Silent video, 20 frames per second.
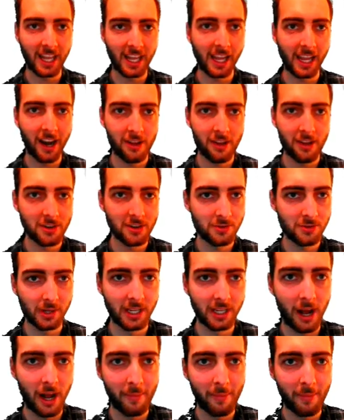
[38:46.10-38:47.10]
error, and there's really
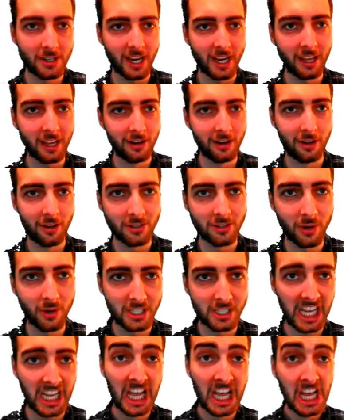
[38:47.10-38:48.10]
not much I can do. So I
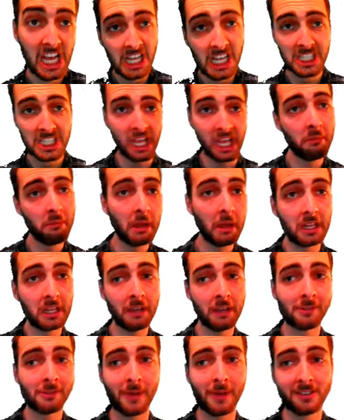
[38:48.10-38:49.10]
say, send me a
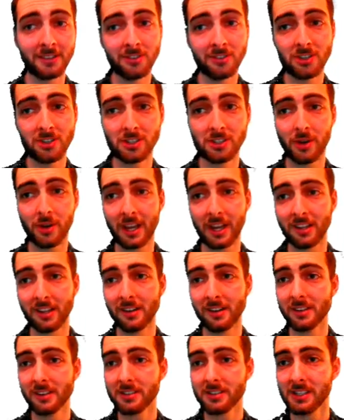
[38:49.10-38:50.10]
Teams message just so I
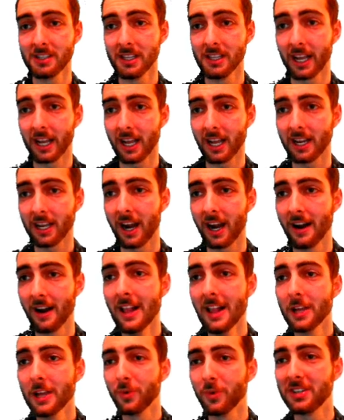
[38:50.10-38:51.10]
can see like I care.
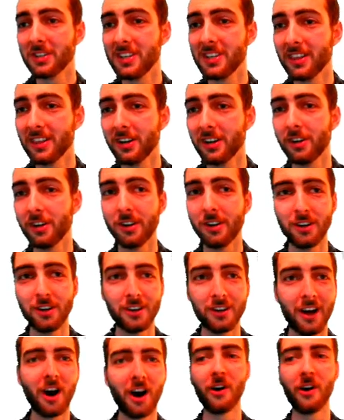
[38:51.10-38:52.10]
We see the new...
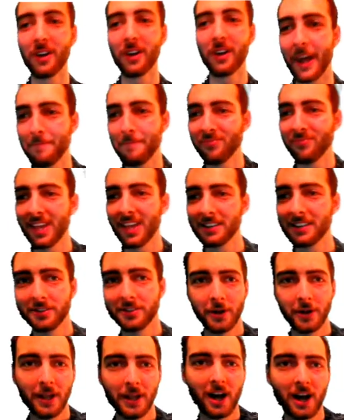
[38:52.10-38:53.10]
Oh, okay. Thanks,
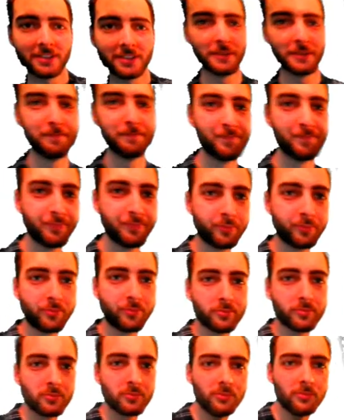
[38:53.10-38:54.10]
Zoe. Awesome.
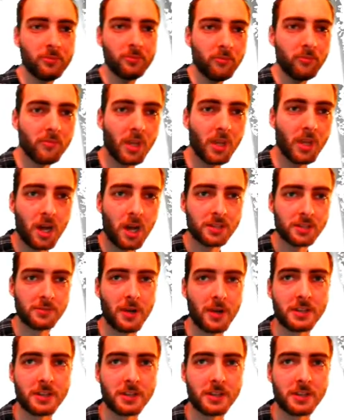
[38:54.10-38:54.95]
Awesome.